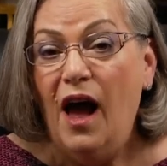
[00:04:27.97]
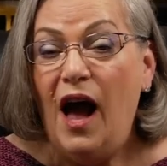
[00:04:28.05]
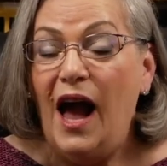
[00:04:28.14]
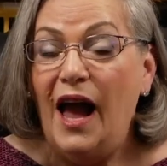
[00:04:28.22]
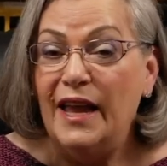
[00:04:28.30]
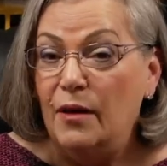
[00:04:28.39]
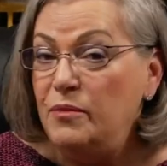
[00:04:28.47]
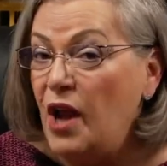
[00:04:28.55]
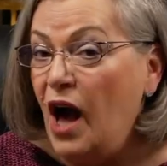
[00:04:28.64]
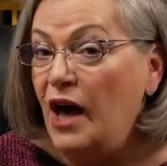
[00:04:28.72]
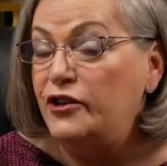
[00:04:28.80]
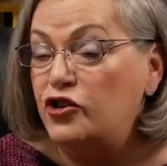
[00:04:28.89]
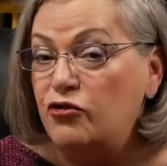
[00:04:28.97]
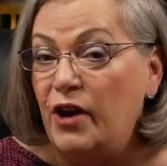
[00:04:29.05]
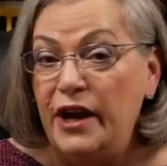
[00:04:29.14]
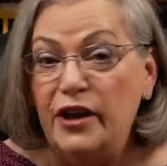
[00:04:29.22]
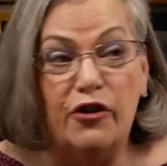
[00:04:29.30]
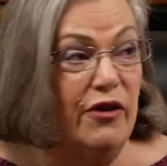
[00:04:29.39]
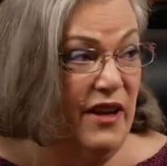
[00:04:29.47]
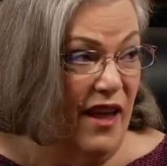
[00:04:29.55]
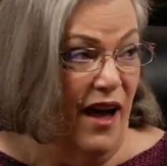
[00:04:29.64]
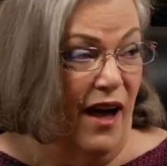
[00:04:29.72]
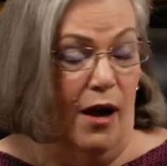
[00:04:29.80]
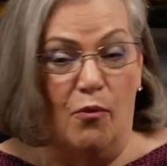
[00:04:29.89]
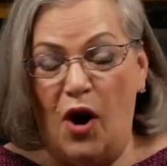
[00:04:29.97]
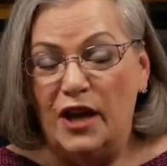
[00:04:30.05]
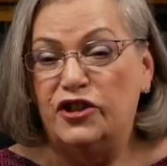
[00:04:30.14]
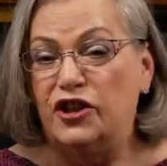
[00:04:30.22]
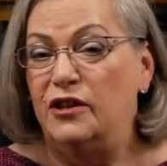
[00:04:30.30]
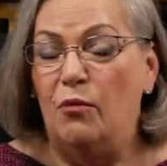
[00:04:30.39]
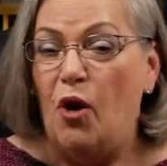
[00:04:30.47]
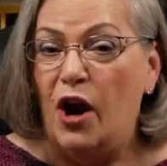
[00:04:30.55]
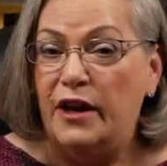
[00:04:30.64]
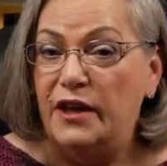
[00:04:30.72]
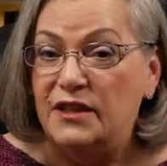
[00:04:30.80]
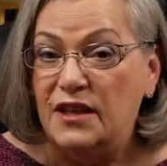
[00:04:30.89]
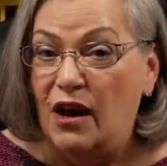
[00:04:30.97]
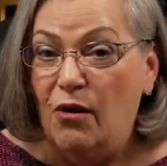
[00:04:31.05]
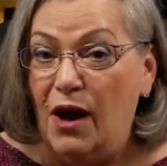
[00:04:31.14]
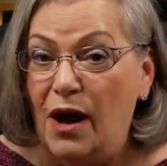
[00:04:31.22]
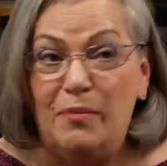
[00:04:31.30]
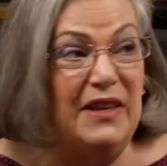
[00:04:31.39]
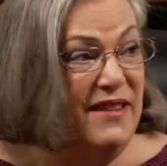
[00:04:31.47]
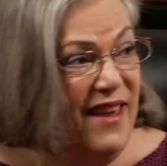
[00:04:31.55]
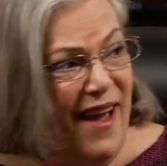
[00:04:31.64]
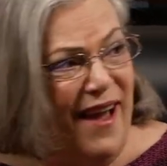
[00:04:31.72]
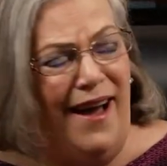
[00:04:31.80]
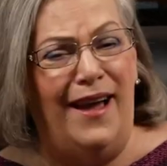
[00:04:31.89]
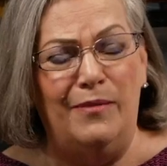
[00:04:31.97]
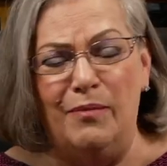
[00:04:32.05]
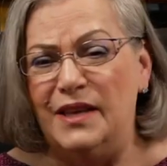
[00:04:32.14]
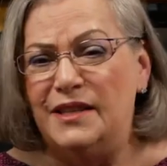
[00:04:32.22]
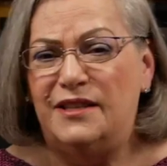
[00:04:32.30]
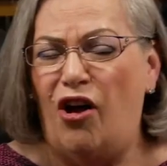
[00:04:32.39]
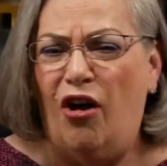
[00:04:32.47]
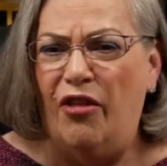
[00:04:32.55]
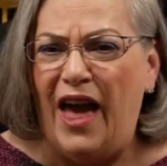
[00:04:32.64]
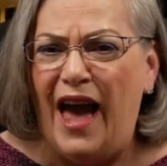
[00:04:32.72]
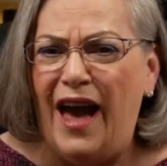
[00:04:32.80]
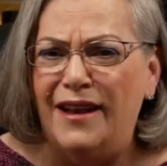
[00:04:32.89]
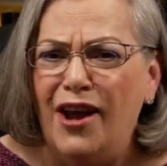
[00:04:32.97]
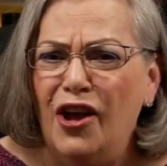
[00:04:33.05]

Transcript: I am not a trader. Yeah, I'm watching the markets go up and yeah, I missed all that.